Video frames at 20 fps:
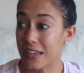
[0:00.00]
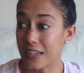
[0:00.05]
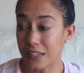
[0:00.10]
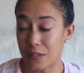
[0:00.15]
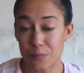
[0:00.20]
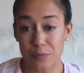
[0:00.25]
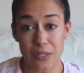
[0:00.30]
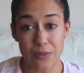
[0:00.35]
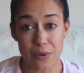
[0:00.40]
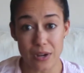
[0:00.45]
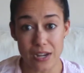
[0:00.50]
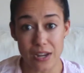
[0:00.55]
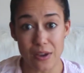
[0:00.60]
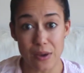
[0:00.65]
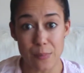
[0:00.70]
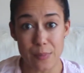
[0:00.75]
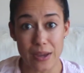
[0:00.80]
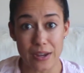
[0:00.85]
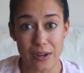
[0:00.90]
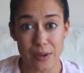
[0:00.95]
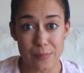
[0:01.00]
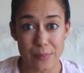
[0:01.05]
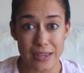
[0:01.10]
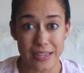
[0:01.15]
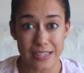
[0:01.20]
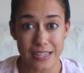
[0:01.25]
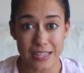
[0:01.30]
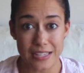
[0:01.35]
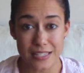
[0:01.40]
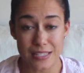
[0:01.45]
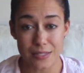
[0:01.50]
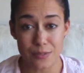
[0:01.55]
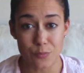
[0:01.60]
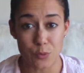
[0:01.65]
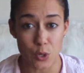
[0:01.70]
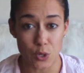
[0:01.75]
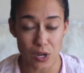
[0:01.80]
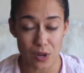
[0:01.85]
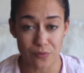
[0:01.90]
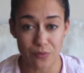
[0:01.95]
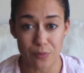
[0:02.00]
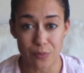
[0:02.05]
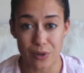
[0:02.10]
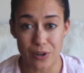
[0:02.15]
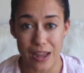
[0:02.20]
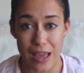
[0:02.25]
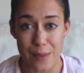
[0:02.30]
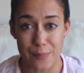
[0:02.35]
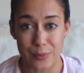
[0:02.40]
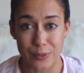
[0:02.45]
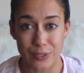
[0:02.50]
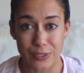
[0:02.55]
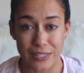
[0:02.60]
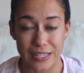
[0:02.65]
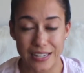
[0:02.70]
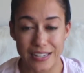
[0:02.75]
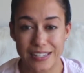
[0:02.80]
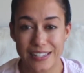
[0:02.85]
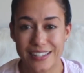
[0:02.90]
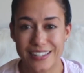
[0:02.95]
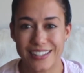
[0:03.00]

Complain right now about how my kids woke up from their nap early.